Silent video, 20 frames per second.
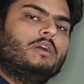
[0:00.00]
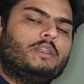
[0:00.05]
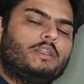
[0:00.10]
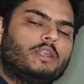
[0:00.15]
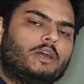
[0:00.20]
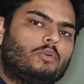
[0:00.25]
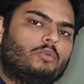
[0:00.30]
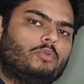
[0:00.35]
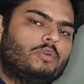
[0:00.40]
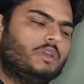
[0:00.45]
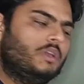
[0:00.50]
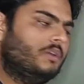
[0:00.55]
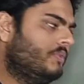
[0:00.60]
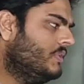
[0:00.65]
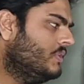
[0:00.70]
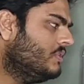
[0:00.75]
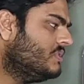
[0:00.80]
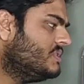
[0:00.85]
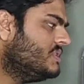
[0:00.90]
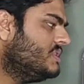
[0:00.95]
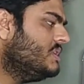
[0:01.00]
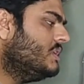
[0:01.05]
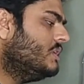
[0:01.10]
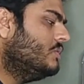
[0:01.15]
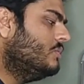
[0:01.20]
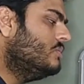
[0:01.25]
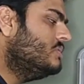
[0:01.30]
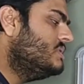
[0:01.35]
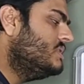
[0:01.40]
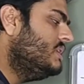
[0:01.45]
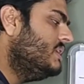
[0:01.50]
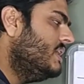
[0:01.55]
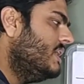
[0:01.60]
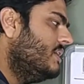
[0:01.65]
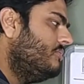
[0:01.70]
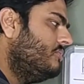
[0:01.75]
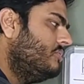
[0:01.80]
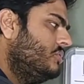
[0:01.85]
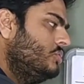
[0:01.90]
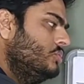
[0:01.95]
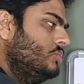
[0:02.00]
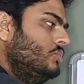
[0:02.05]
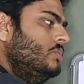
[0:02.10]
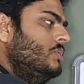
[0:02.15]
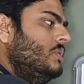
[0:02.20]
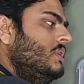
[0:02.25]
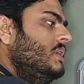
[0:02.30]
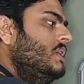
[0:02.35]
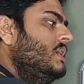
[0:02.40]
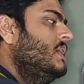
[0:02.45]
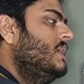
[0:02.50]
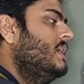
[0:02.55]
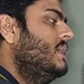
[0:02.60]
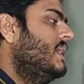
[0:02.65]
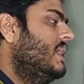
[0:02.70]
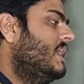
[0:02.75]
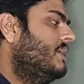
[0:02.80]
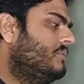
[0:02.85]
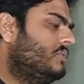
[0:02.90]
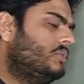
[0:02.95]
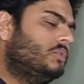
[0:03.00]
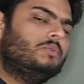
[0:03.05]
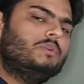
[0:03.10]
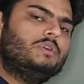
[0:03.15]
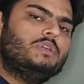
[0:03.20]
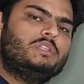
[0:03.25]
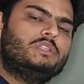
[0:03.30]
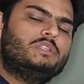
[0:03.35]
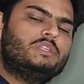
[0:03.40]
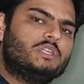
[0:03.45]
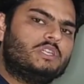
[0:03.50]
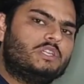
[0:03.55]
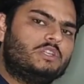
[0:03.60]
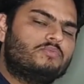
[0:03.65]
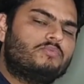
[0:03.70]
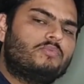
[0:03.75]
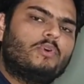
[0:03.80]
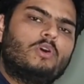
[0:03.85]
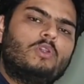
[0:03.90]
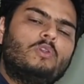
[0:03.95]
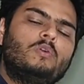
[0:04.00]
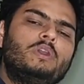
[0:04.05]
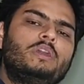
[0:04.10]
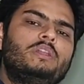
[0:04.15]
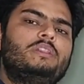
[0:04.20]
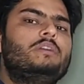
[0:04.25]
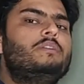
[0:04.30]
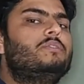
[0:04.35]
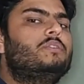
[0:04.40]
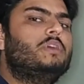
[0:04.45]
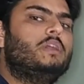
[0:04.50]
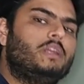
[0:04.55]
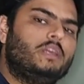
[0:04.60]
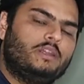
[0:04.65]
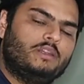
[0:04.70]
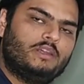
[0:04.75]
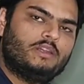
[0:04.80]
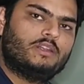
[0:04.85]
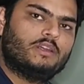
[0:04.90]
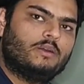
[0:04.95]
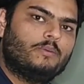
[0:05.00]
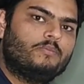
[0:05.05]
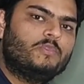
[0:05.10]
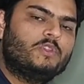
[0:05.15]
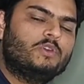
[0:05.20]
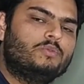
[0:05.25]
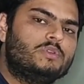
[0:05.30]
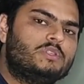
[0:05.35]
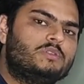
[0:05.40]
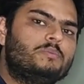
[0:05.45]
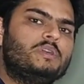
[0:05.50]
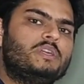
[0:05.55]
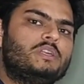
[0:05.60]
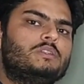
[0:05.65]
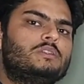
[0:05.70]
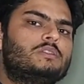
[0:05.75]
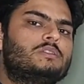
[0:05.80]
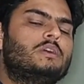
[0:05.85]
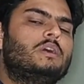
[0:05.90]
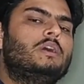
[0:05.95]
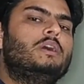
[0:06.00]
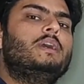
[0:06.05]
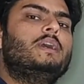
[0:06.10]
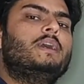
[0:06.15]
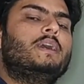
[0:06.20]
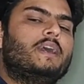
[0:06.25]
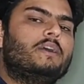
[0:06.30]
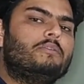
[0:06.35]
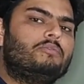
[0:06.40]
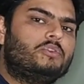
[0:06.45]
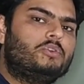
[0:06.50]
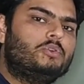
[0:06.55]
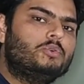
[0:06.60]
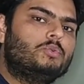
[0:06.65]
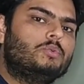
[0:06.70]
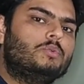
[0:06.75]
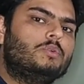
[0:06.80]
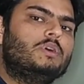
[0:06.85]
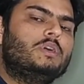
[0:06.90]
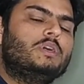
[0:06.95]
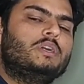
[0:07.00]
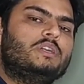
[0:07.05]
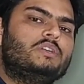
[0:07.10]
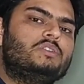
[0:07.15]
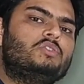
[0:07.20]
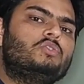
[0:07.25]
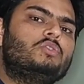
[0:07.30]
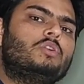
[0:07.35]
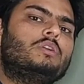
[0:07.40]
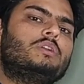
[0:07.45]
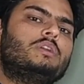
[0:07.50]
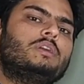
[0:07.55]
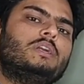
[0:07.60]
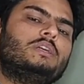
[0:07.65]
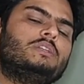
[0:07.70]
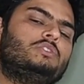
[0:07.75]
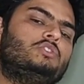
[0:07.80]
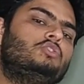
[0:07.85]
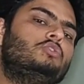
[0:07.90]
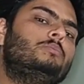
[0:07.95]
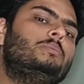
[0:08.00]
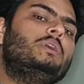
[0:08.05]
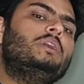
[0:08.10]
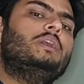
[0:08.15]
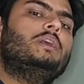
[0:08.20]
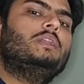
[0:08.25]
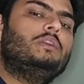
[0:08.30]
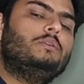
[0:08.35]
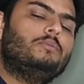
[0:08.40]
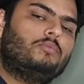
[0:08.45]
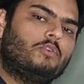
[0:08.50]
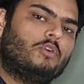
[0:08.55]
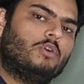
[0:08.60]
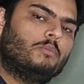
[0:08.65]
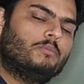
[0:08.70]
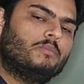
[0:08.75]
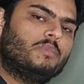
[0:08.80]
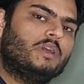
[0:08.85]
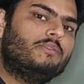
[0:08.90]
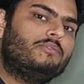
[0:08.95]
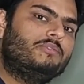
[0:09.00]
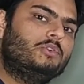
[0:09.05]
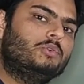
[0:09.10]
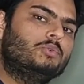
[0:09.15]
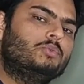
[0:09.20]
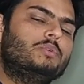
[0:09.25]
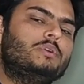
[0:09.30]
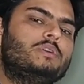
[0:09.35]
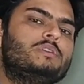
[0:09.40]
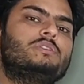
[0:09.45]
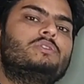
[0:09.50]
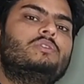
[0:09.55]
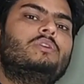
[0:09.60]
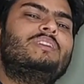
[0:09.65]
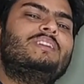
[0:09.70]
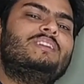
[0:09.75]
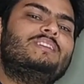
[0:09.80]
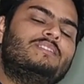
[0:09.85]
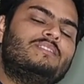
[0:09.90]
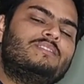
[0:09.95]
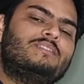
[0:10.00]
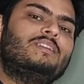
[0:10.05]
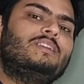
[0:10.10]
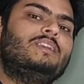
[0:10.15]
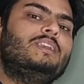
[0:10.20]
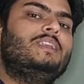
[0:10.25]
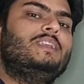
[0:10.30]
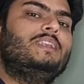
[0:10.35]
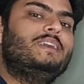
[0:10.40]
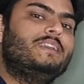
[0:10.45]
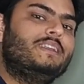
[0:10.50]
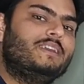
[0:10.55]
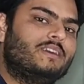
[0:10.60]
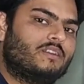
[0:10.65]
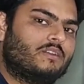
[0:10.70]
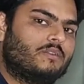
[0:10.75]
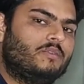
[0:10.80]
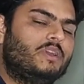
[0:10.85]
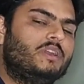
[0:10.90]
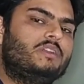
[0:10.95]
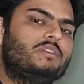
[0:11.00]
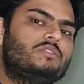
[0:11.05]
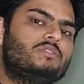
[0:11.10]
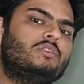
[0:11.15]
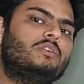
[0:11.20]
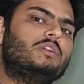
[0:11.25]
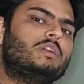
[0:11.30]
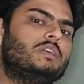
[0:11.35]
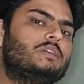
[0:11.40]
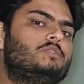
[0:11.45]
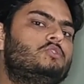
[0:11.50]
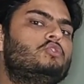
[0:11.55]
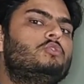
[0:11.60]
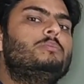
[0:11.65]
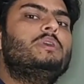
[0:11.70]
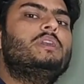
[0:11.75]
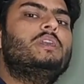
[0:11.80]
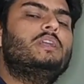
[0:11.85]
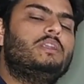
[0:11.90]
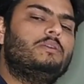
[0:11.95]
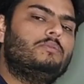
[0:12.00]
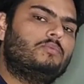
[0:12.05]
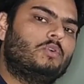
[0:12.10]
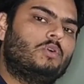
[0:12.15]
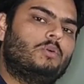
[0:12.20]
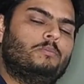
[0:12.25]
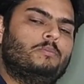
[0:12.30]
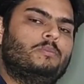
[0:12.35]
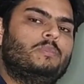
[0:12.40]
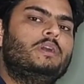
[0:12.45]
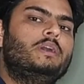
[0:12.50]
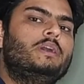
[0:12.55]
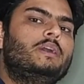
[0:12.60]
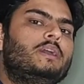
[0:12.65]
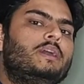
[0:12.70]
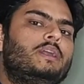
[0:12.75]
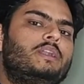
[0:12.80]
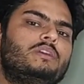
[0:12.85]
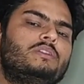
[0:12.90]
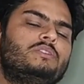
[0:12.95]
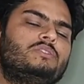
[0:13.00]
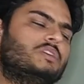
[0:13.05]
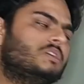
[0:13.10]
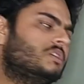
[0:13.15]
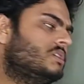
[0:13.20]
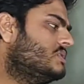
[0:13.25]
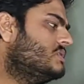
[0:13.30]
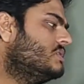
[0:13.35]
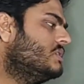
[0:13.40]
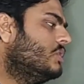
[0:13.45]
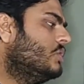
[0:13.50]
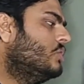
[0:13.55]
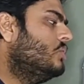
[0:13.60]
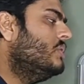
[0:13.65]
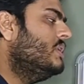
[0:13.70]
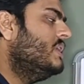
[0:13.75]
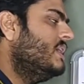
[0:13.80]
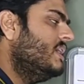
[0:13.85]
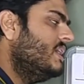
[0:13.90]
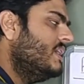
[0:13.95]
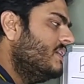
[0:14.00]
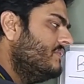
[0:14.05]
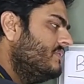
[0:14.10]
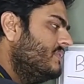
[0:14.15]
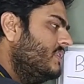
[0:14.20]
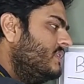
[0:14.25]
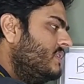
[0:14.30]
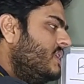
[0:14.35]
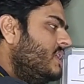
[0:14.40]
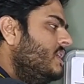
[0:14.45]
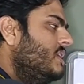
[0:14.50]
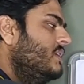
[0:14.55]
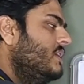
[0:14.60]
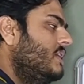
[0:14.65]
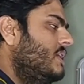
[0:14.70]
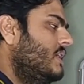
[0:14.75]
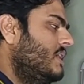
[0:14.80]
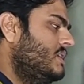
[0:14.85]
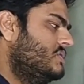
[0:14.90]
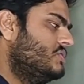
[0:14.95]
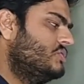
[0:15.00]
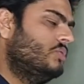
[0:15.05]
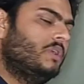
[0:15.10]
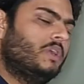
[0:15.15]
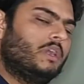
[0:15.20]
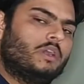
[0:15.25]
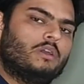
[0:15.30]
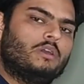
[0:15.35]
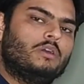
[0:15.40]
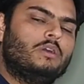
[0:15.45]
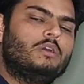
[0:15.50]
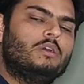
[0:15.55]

Now, if you see closely F2, F2 is just following the training data, which means F2 is not assuming any form f2 is not necessarily linear it is not assuming any form it is just going as the training data is going